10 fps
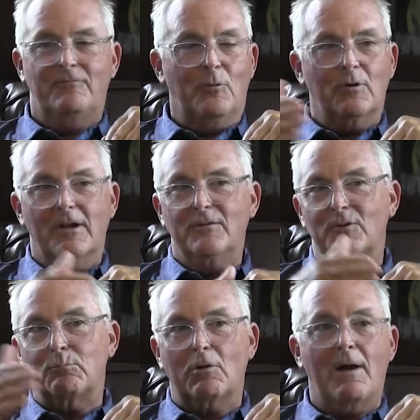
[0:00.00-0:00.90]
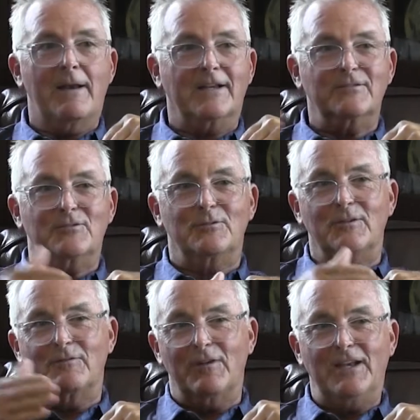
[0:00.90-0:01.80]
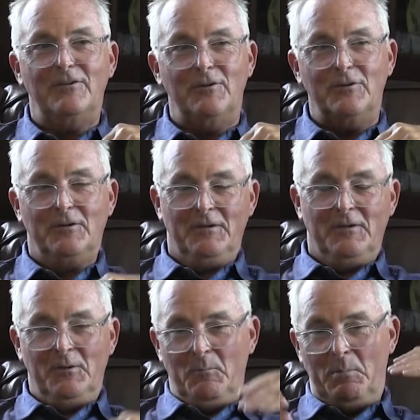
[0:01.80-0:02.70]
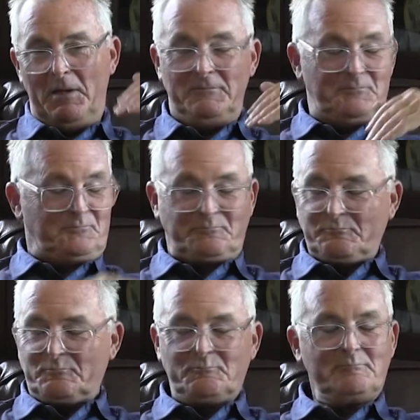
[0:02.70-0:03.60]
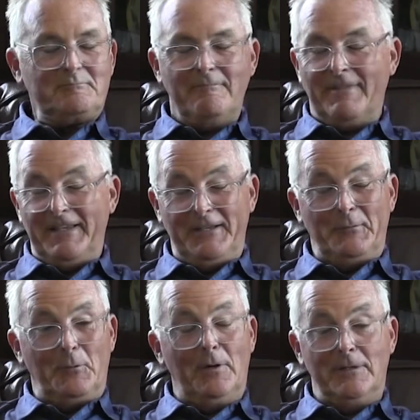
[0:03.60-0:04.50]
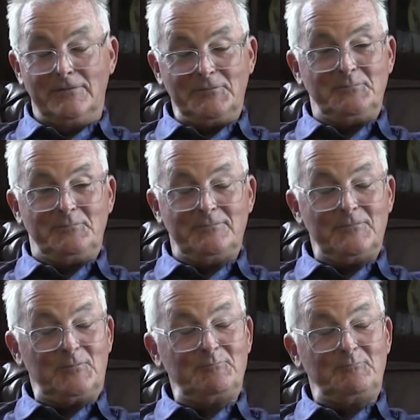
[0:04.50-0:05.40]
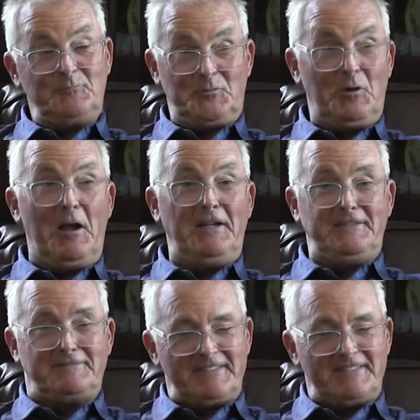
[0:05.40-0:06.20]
400 products to the vendor, but it was trying.